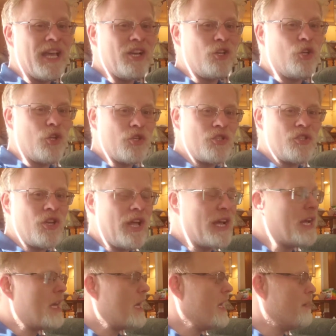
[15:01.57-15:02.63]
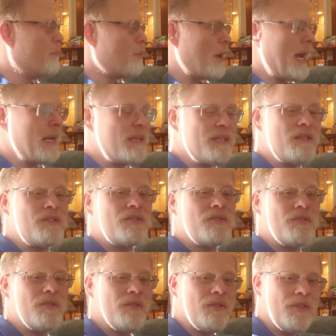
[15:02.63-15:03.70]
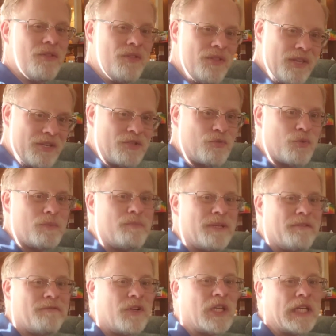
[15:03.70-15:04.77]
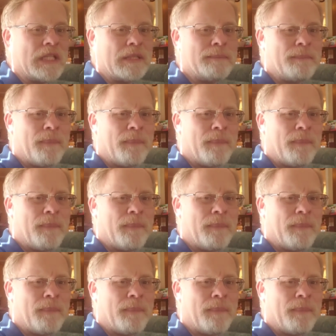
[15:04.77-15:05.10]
it looks like in practice, this would be fun.